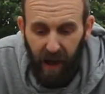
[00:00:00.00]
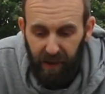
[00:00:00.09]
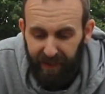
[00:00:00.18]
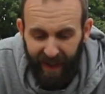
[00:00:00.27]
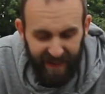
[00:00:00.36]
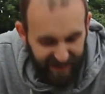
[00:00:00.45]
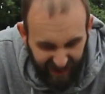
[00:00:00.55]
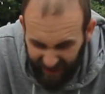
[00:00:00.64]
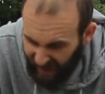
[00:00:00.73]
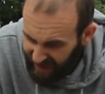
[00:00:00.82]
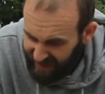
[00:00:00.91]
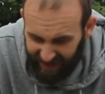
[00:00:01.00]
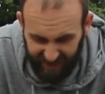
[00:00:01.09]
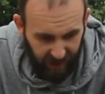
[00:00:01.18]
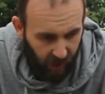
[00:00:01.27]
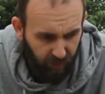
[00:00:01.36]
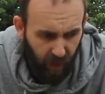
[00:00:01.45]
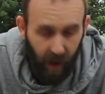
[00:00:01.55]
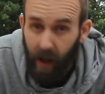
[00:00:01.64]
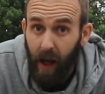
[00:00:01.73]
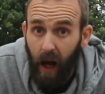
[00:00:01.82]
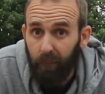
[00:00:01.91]
Okay, so the kit itself,
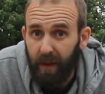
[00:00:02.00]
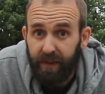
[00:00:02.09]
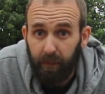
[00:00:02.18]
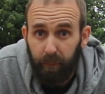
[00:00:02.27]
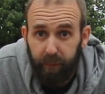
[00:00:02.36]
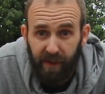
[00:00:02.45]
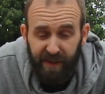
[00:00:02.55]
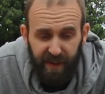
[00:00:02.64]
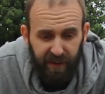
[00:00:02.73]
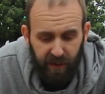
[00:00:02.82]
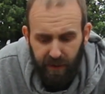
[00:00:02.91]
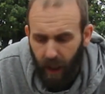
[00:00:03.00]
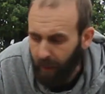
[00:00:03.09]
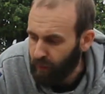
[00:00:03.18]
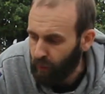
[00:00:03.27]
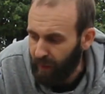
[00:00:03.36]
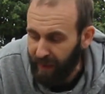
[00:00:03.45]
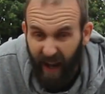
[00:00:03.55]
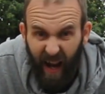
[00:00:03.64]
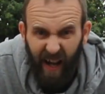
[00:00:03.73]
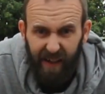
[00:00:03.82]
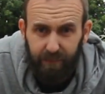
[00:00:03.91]
it's a pretty substantial kit,
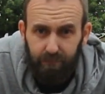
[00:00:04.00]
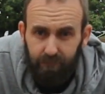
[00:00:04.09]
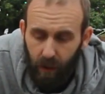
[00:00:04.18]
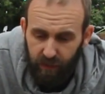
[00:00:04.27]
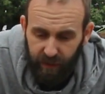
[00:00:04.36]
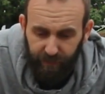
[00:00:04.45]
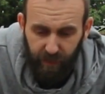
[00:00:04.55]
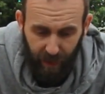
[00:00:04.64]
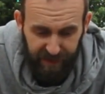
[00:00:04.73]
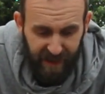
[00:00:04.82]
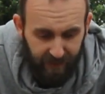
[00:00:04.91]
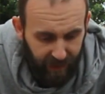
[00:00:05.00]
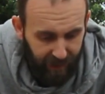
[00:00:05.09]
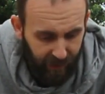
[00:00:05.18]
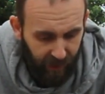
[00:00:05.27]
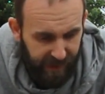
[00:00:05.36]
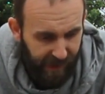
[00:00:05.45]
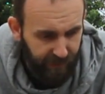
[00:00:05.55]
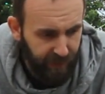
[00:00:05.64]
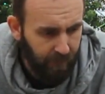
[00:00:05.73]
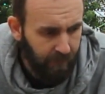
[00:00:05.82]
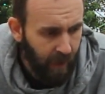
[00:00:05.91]
as most of you actually realise. There
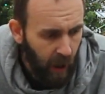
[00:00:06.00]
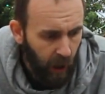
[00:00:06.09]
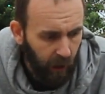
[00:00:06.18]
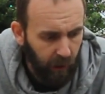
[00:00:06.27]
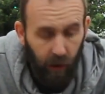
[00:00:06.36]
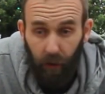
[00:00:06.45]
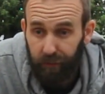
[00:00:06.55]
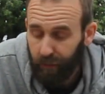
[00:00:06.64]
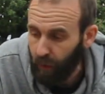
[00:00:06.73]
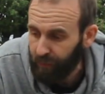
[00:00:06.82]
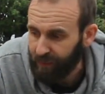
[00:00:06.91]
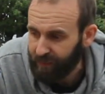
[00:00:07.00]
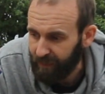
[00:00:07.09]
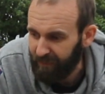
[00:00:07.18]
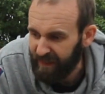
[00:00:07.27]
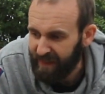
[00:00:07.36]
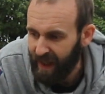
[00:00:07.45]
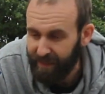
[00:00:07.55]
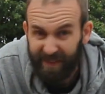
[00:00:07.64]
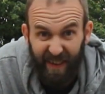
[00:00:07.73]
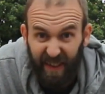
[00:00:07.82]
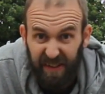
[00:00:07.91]
was lots and lots of stuff in here.
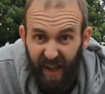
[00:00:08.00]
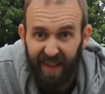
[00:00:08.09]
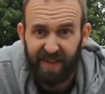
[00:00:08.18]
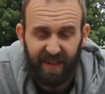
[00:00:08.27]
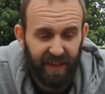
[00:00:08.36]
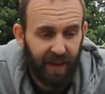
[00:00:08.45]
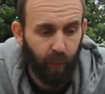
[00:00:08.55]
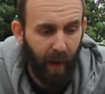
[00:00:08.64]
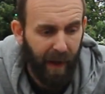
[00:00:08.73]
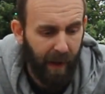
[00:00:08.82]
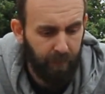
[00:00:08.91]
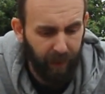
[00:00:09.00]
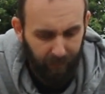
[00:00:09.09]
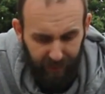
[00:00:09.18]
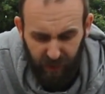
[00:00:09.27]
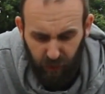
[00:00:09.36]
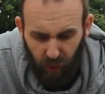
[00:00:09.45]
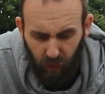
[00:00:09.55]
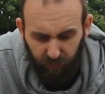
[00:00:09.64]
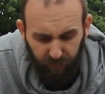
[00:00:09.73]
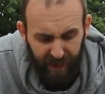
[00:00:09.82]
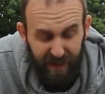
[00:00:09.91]
Say the 10Cs were hit probably 2
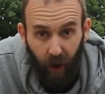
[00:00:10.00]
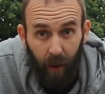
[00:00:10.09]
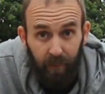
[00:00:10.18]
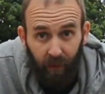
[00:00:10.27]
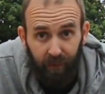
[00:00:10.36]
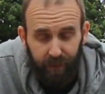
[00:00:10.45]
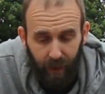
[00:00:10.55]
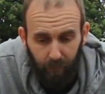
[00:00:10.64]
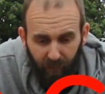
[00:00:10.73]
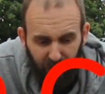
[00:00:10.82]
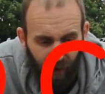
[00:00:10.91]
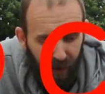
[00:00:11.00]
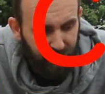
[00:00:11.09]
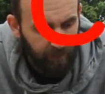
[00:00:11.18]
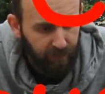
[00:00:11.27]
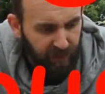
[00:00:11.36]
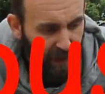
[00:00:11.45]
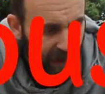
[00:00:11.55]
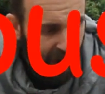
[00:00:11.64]
or 3 times on some of the items.